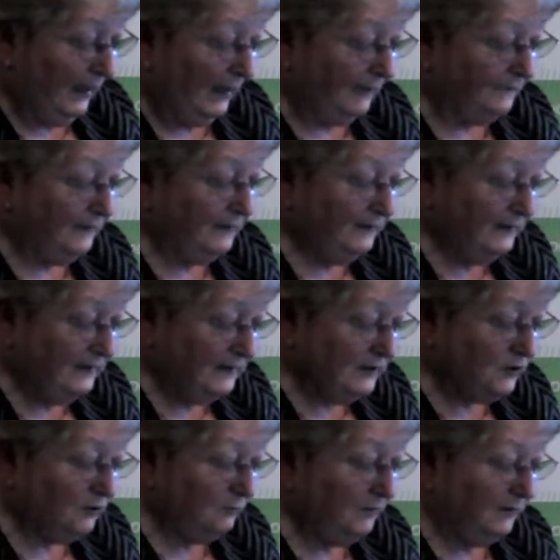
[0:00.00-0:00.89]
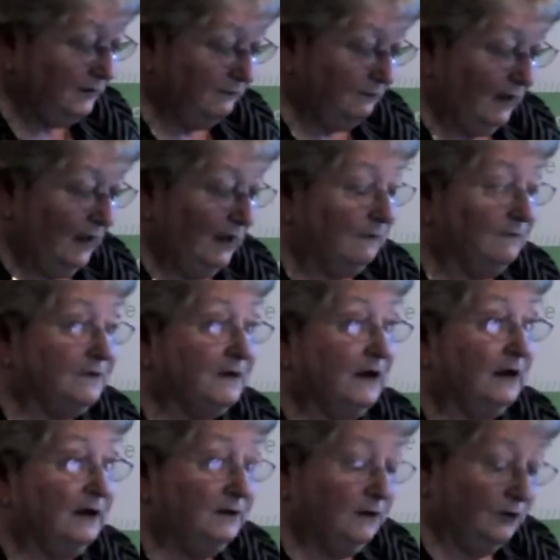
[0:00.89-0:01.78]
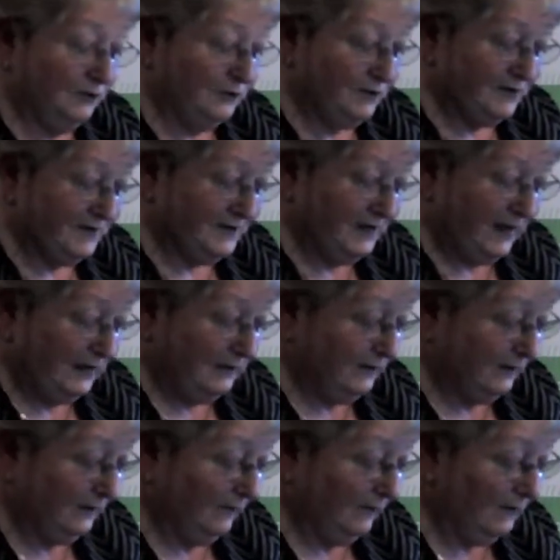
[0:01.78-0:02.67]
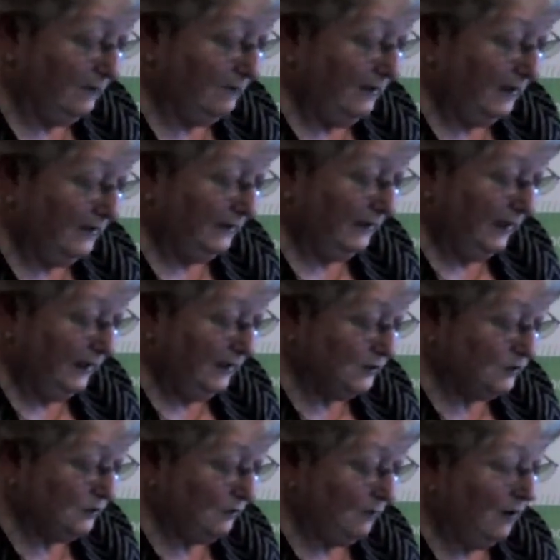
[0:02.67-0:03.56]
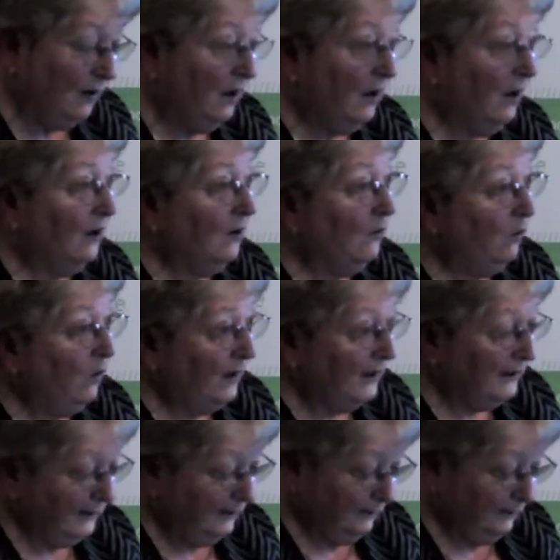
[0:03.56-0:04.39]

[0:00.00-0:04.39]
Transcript: and they need to be involved in understanding their medication. Why